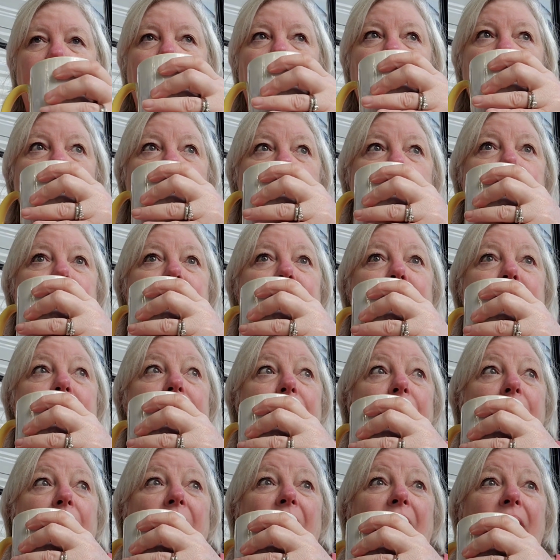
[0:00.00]
Um,
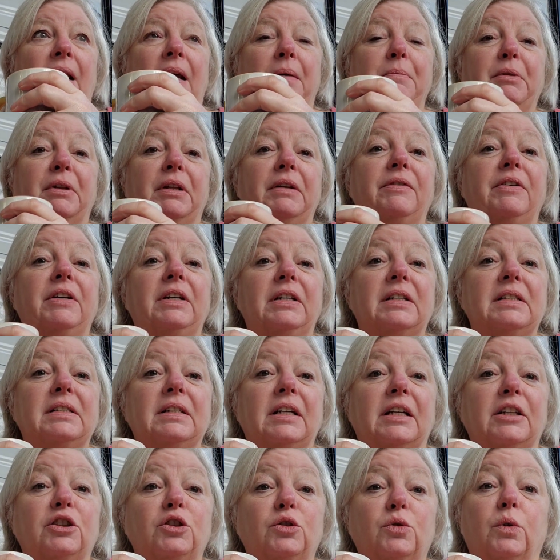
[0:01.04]
and I believe he is
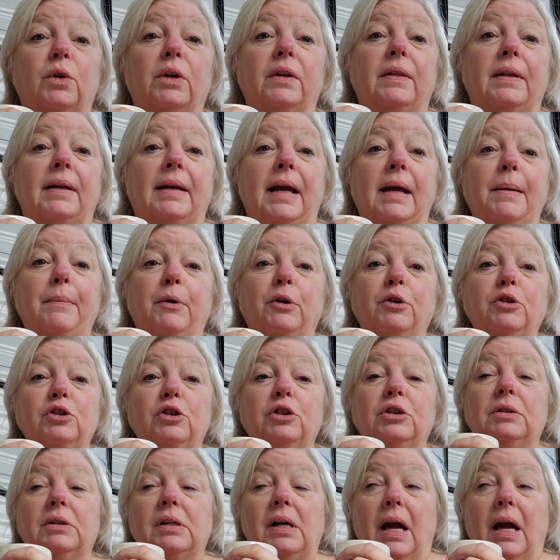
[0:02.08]
next door at the neighbors.